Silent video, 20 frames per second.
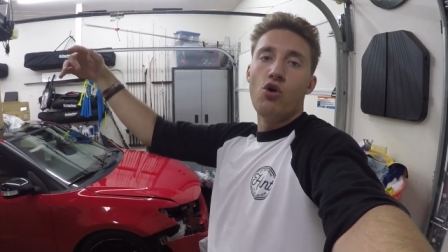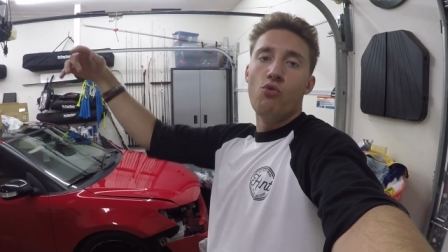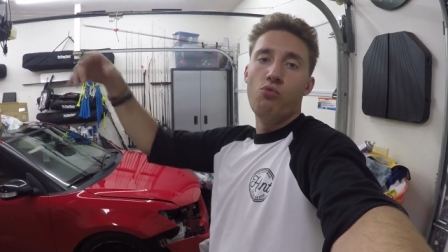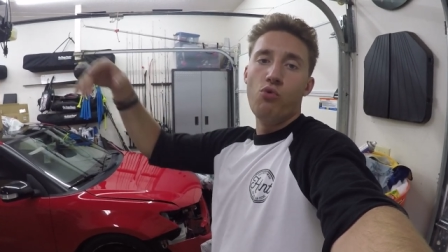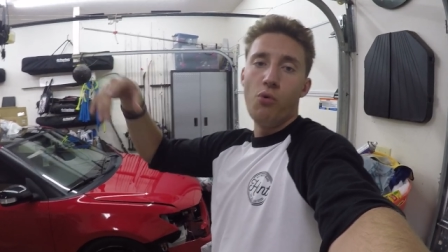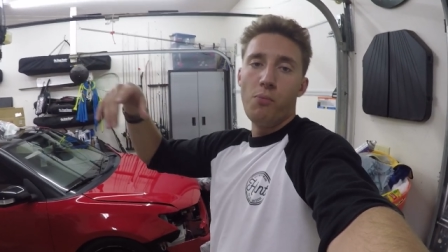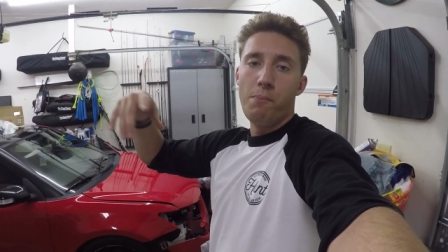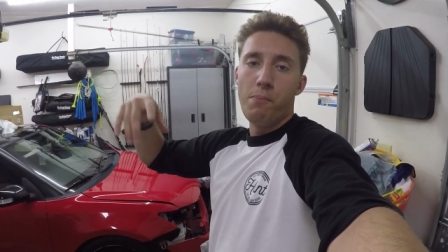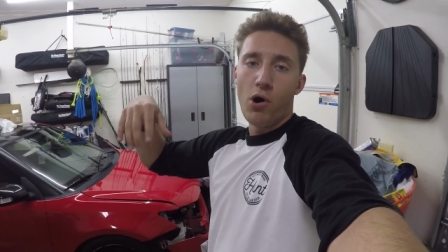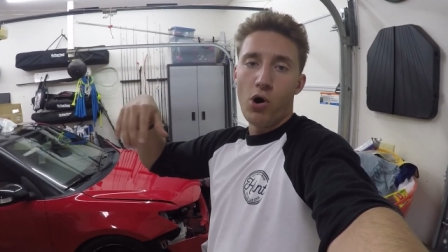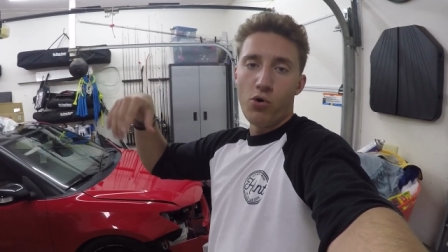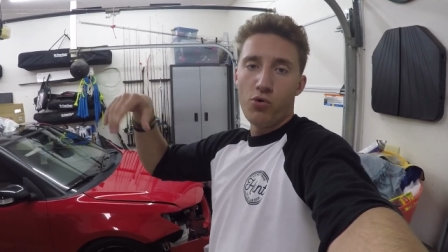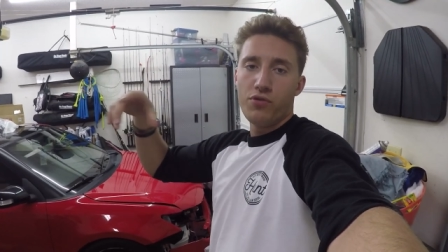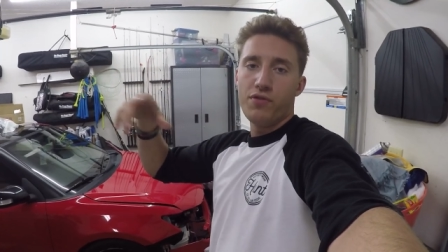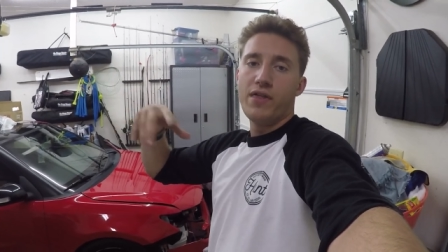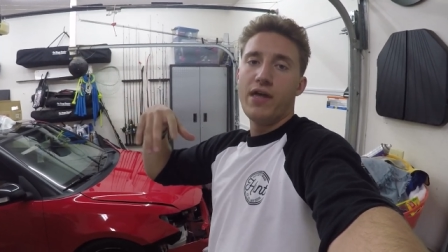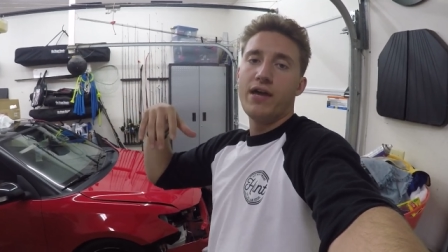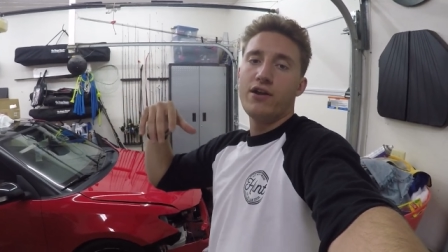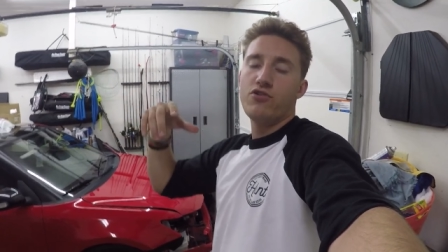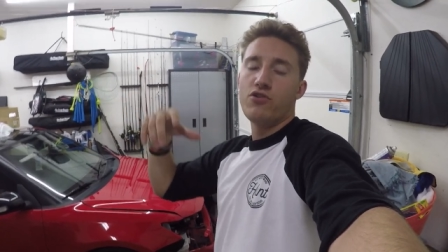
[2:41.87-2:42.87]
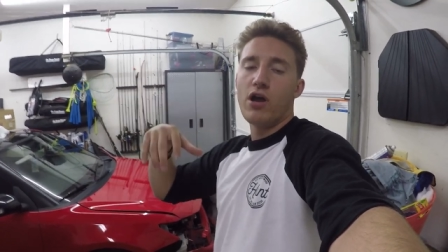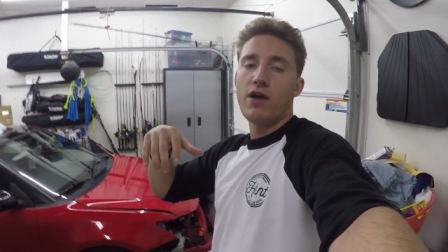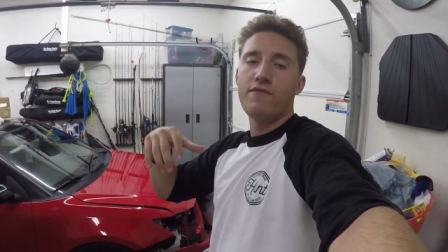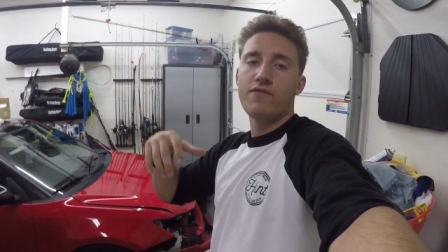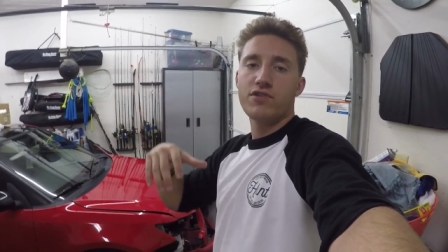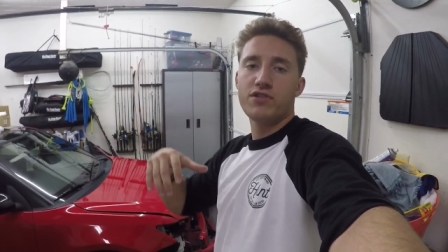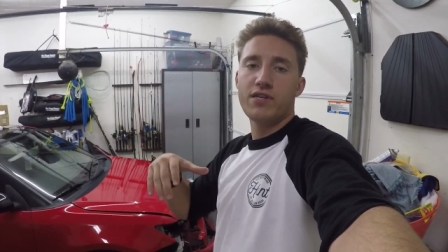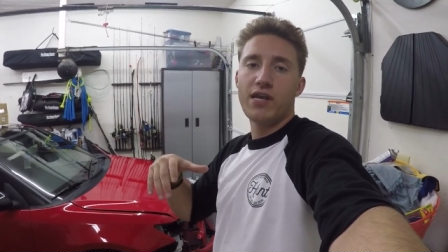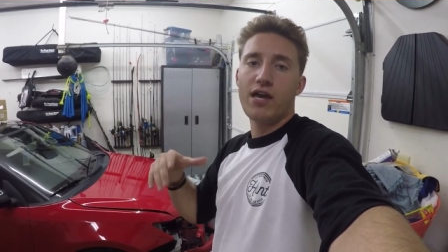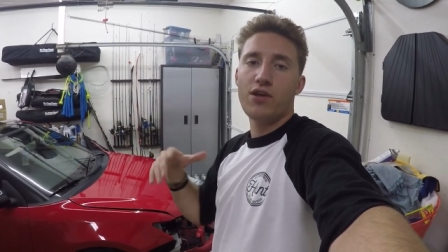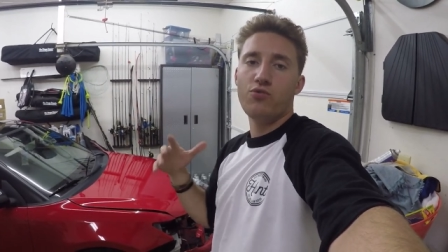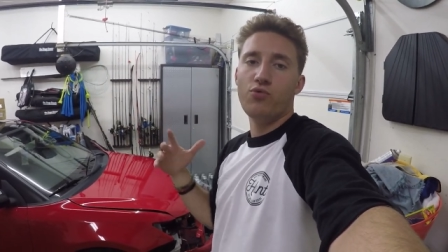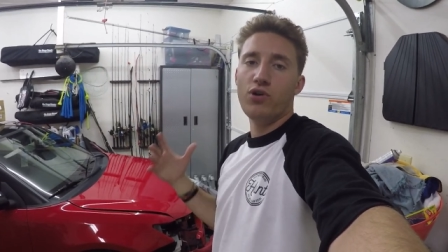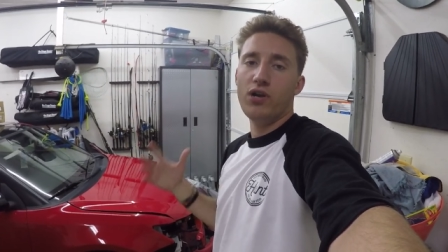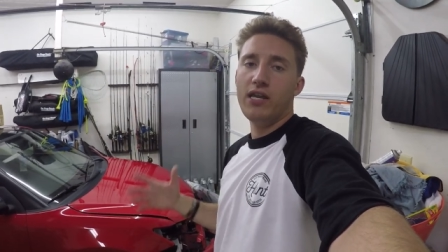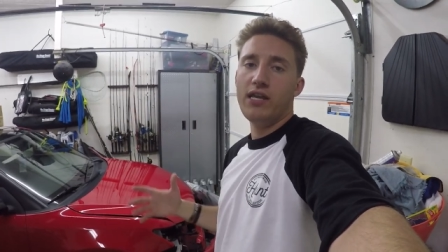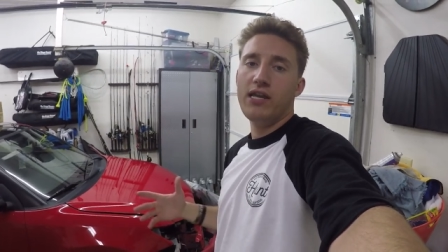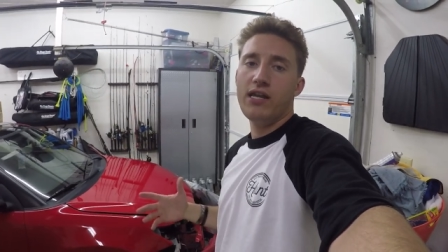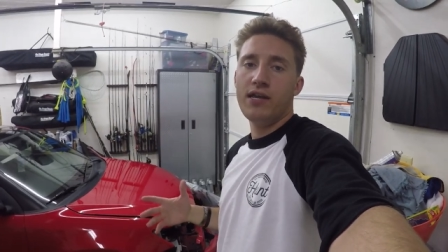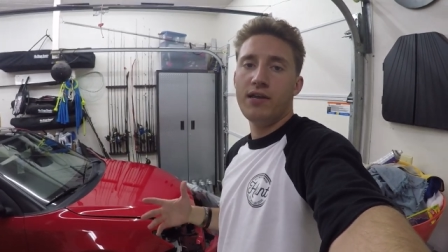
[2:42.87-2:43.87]
We'll bolt that driver's side
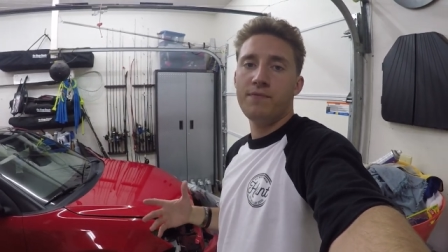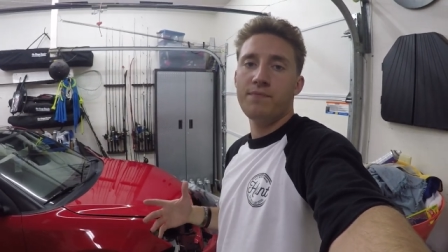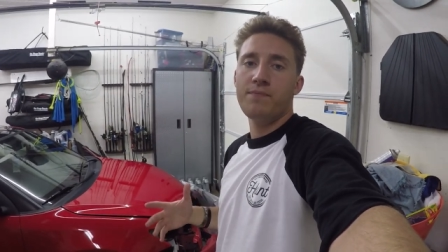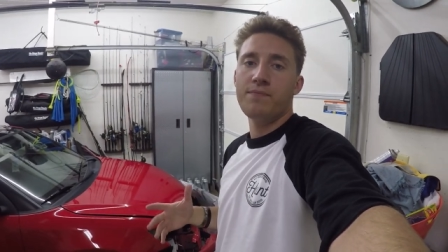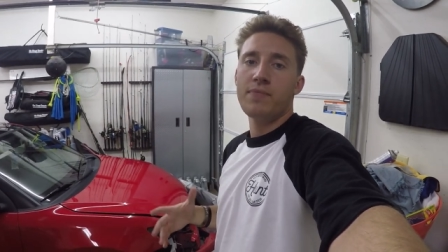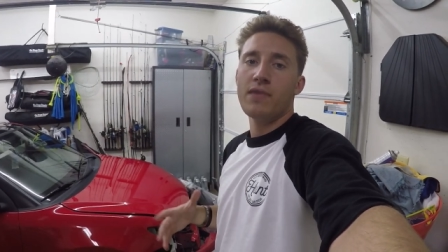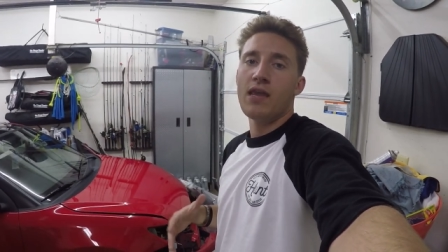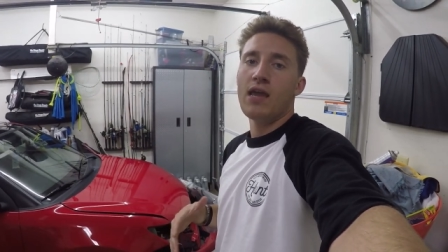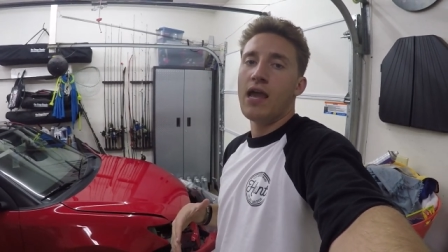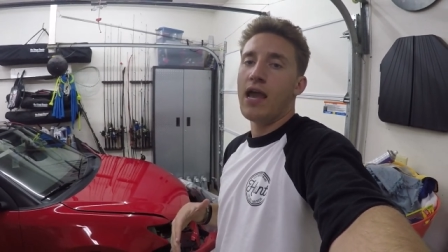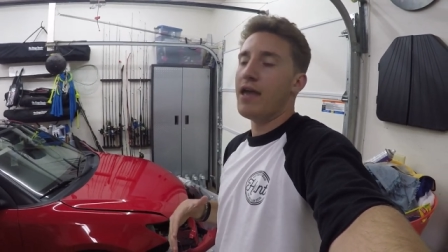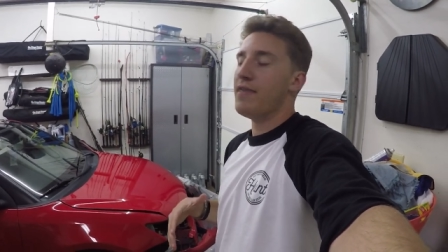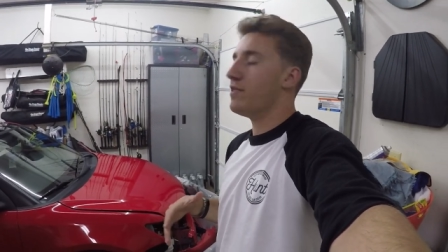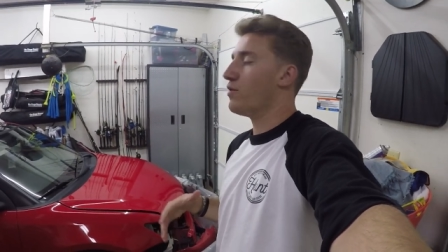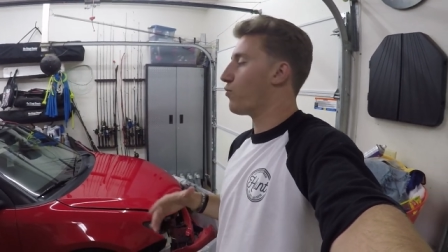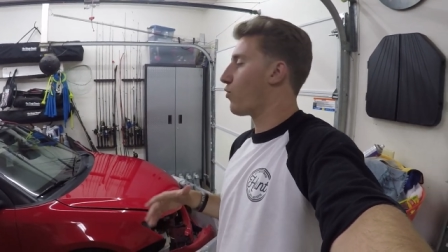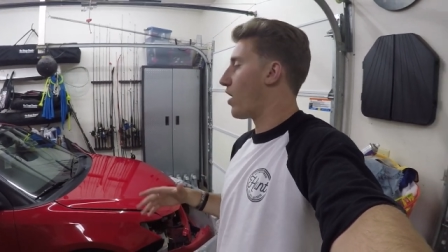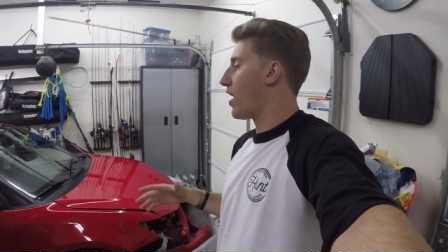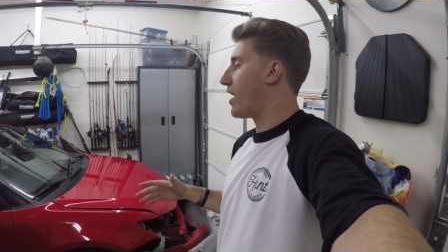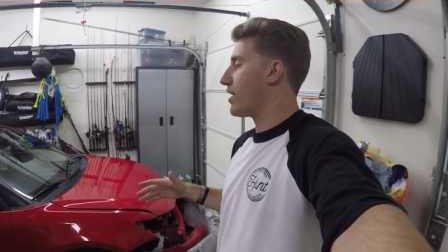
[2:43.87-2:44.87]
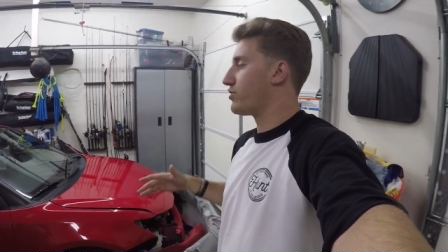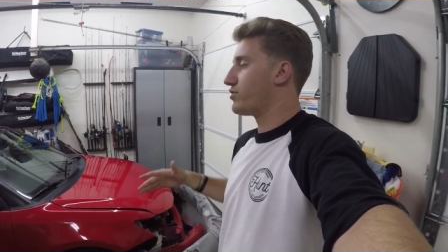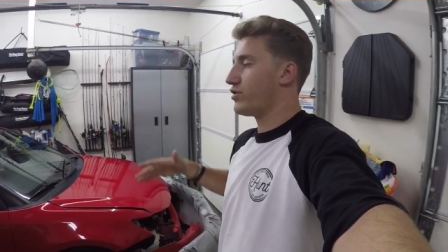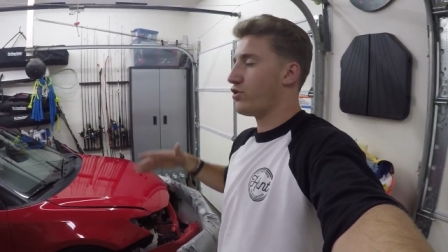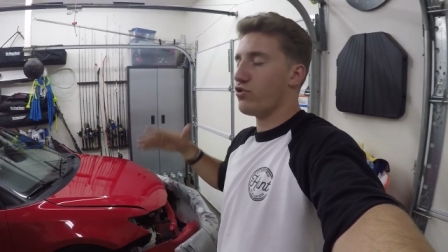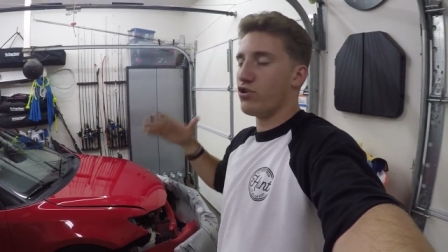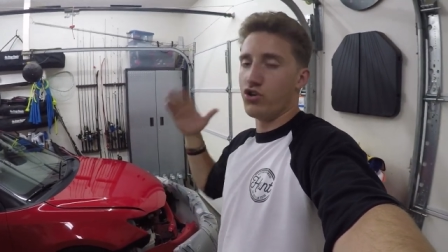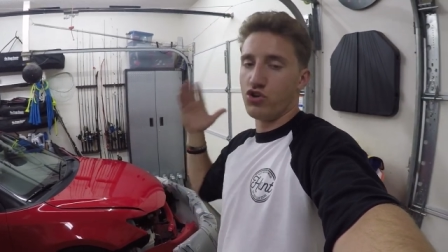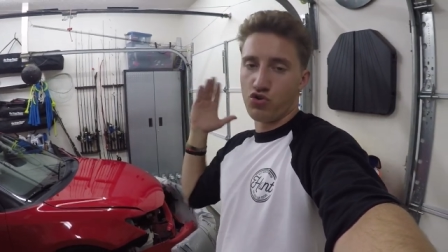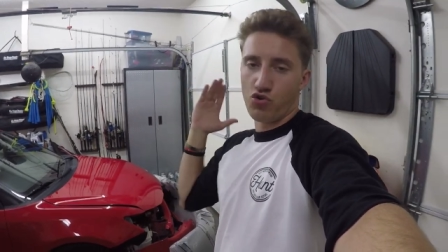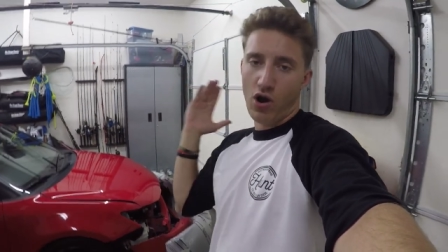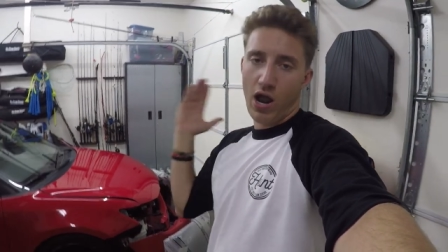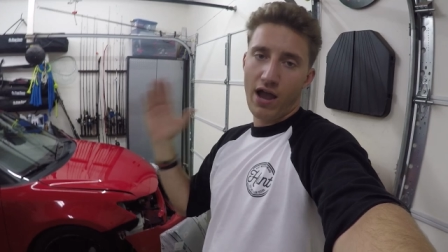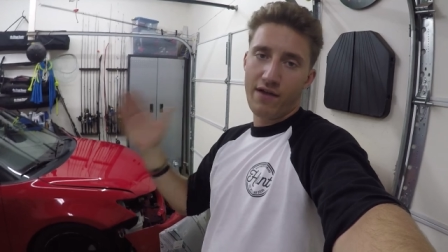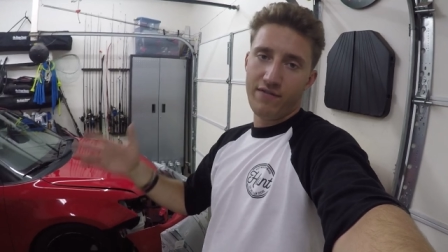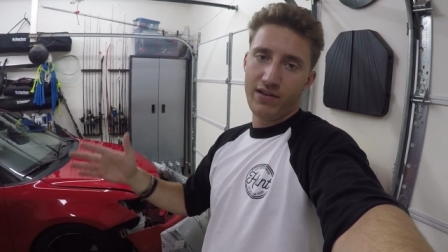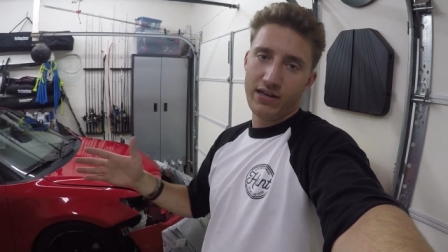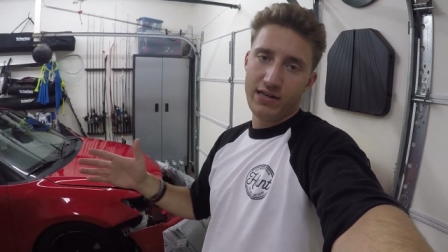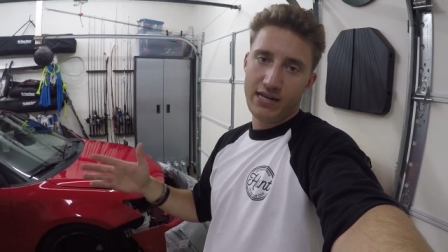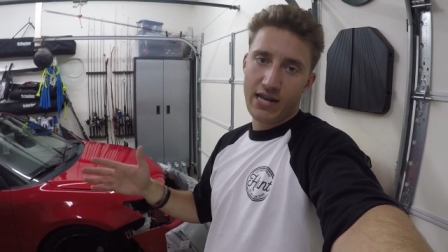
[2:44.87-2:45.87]
one in, and then we're actually going to
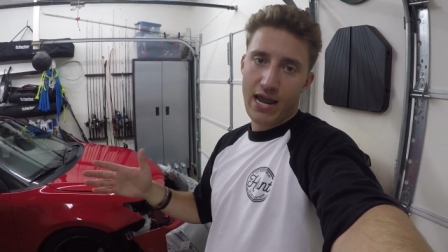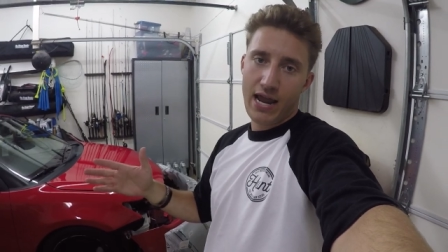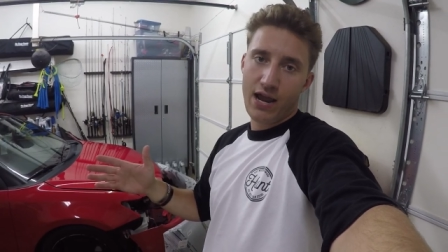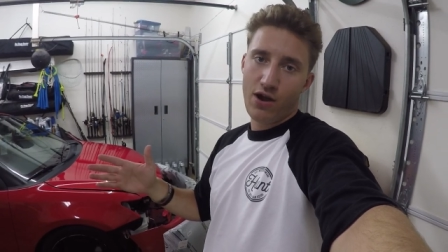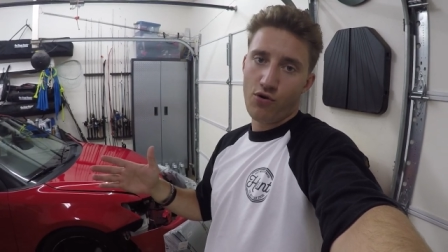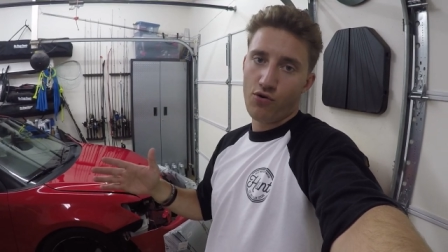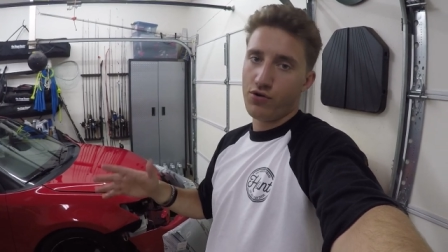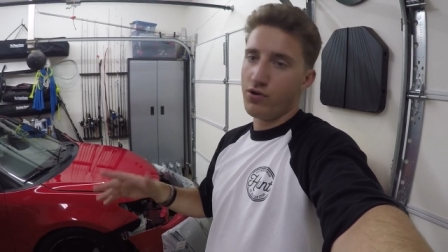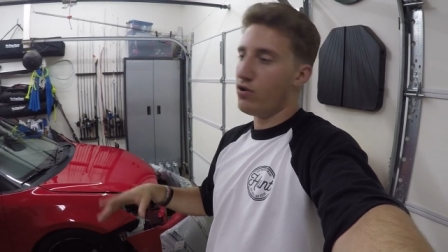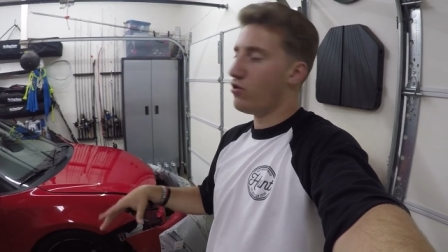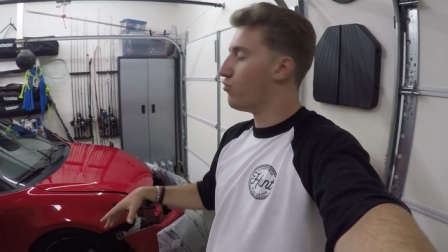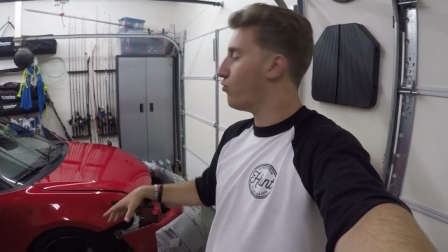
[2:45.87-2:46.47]
drive it down